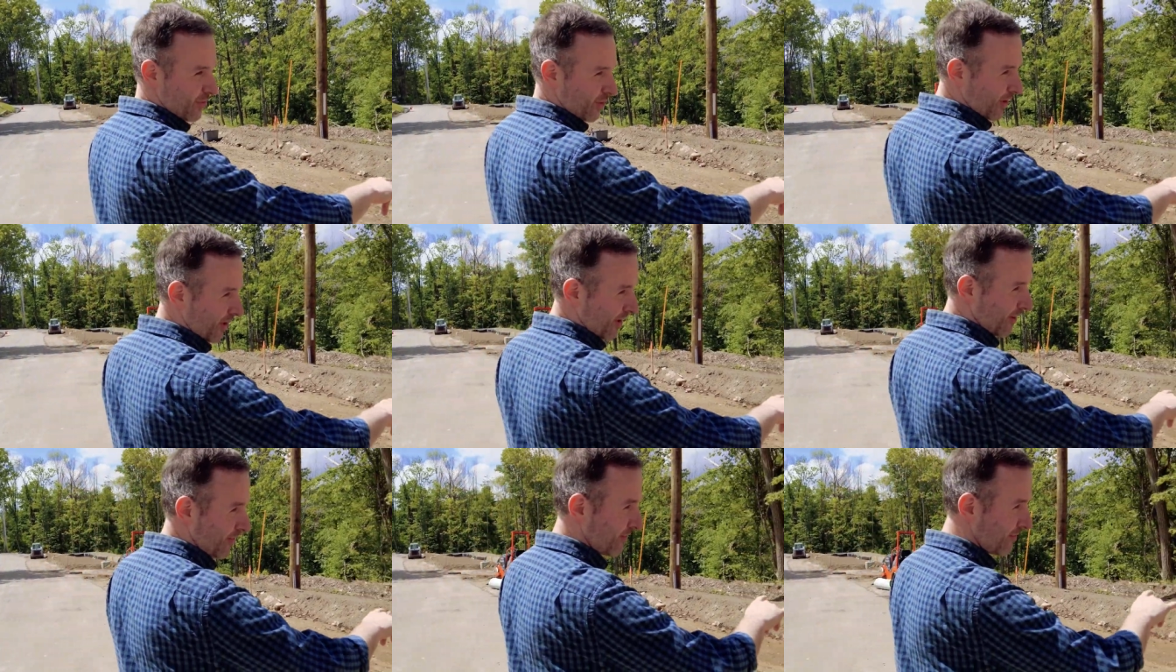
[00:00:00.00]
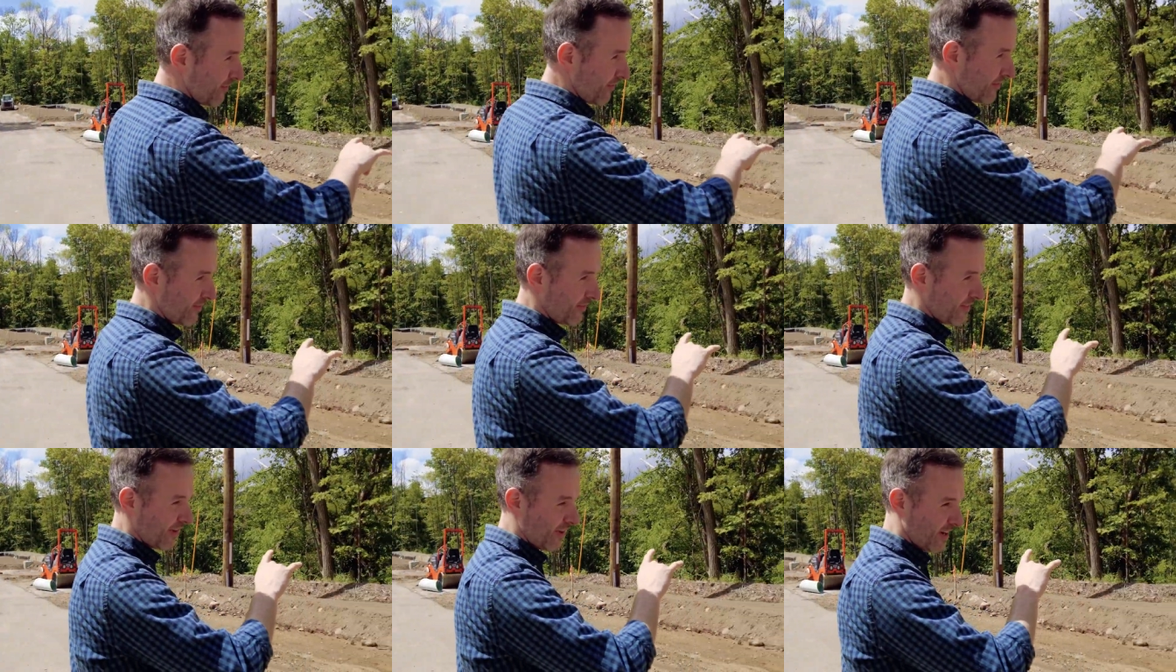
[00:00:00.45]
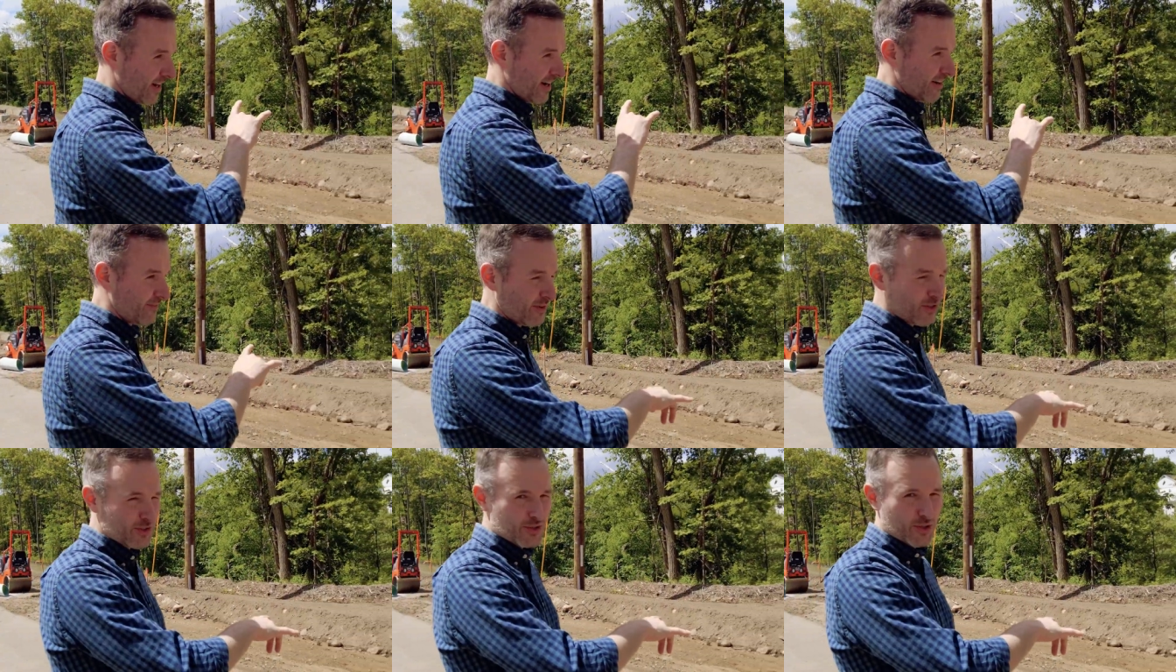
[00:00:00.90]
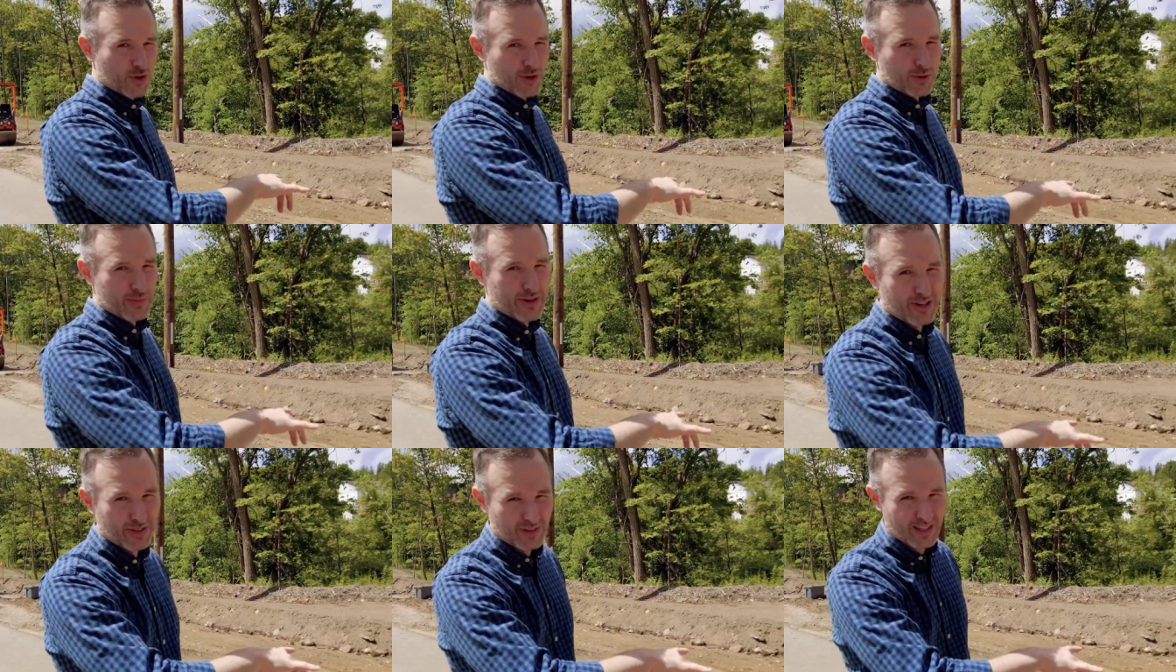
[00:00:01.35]
for uh, future
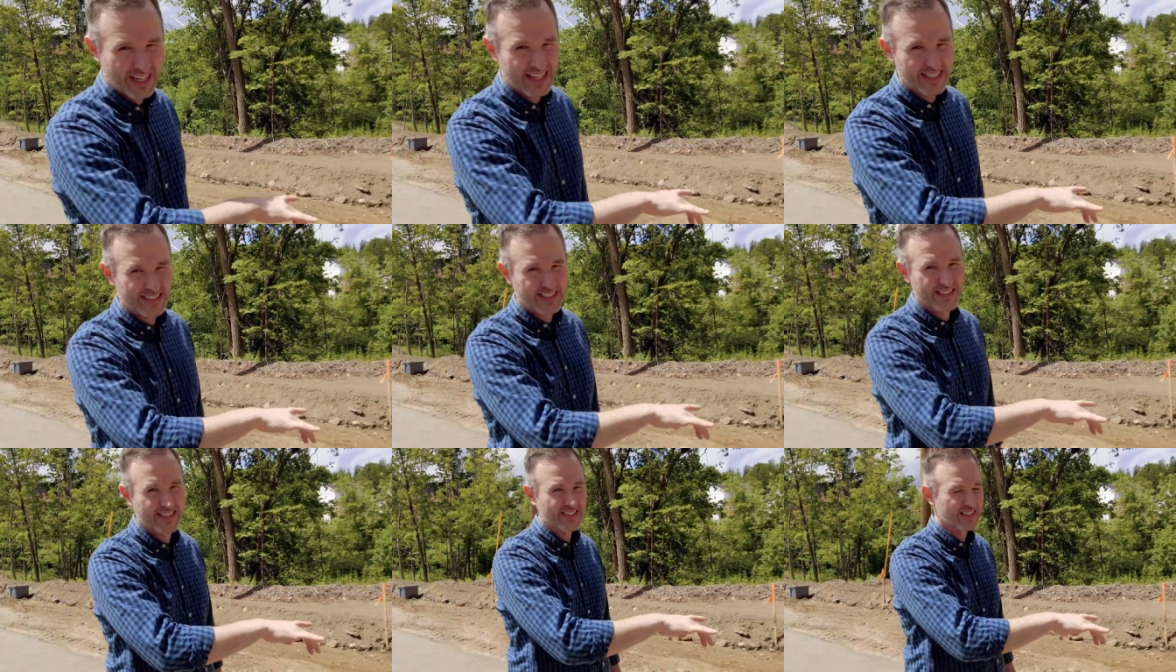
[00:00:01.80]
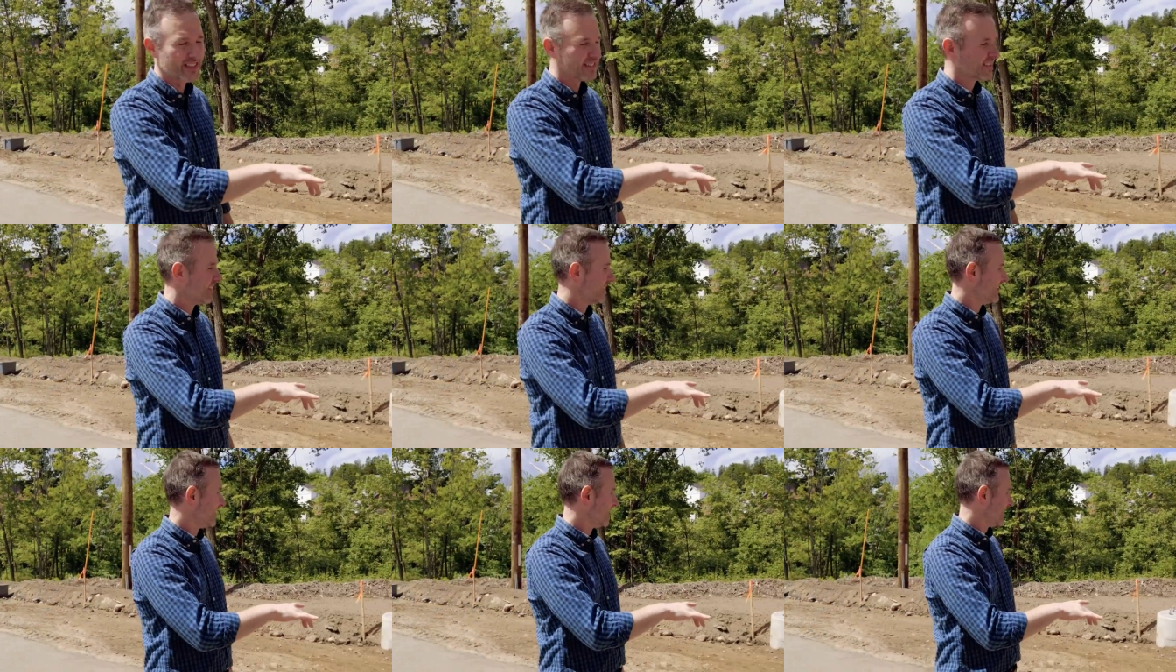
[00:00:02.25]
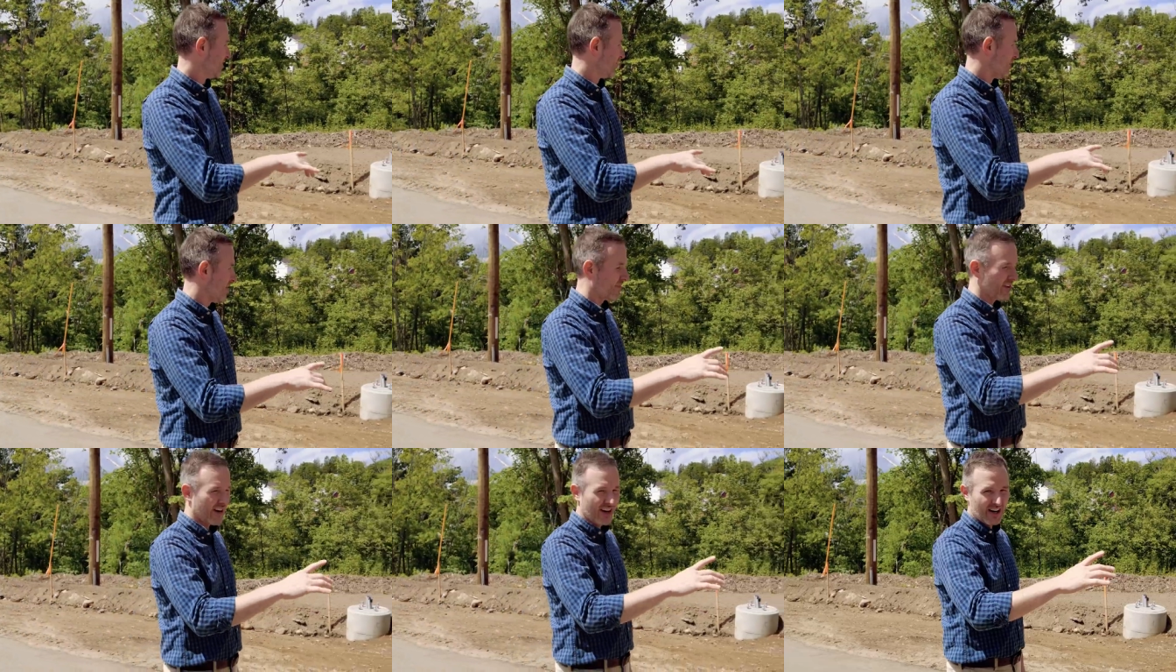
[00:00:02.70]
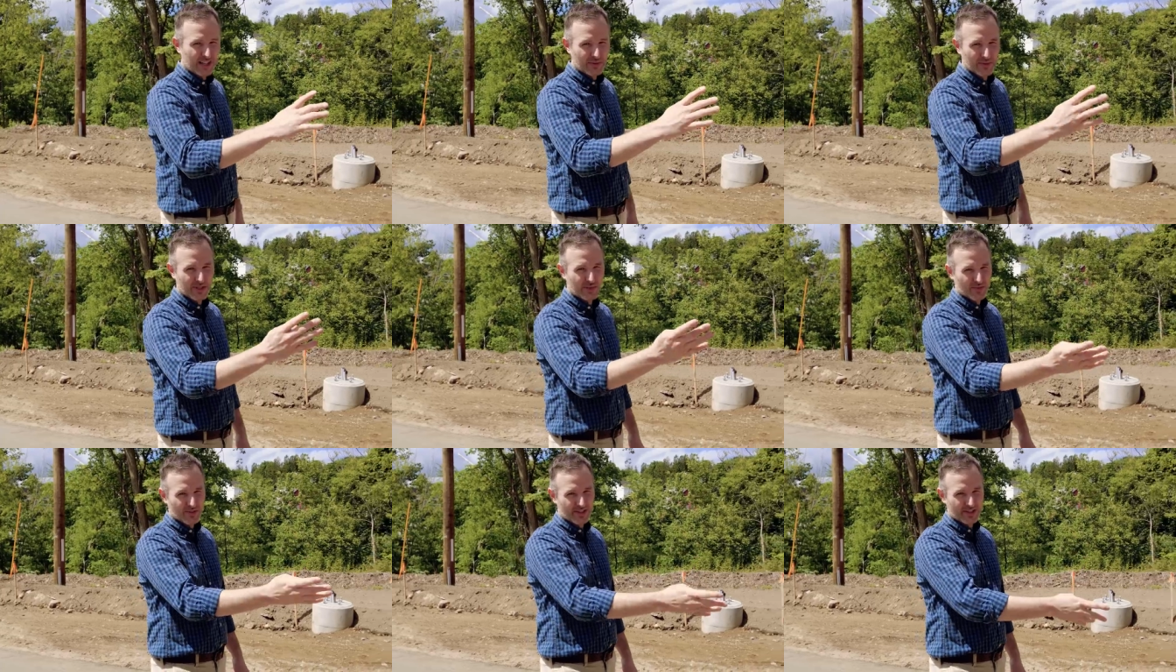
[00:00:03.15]
ornamental lights. We have
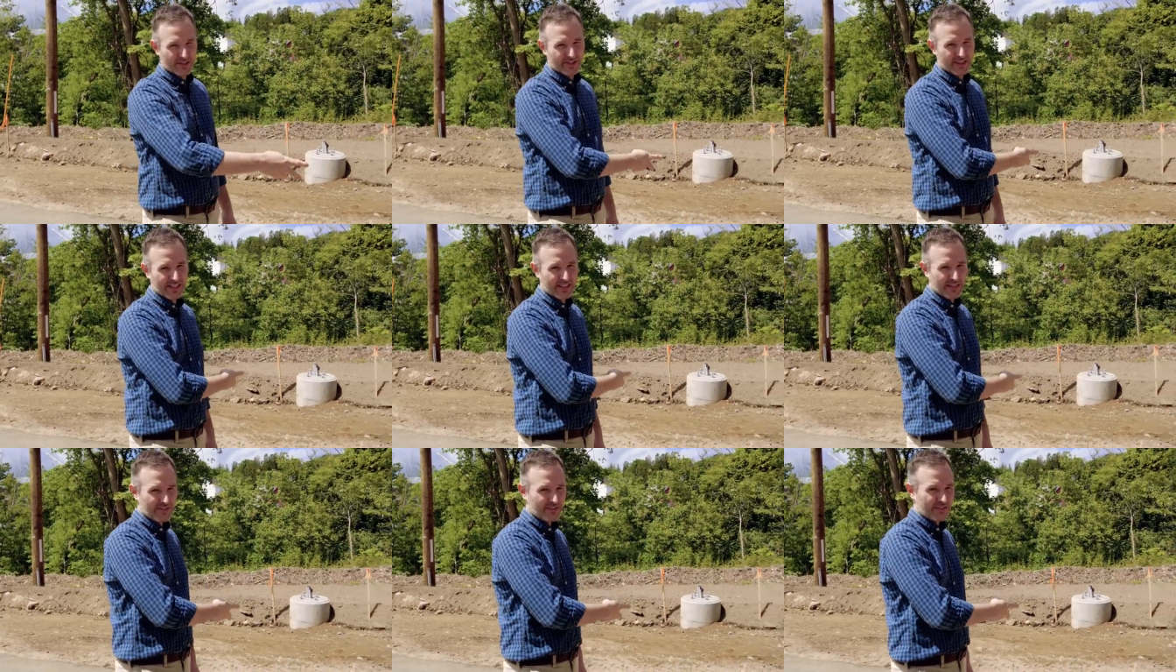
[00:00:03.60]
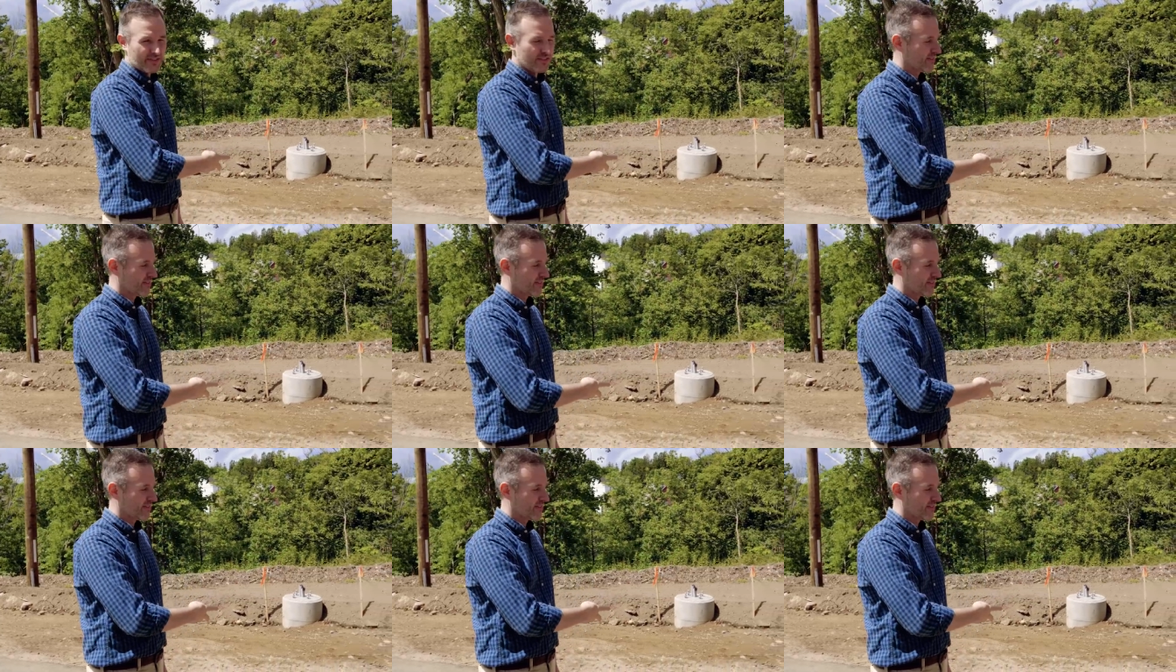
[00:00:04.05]
conduit run underneath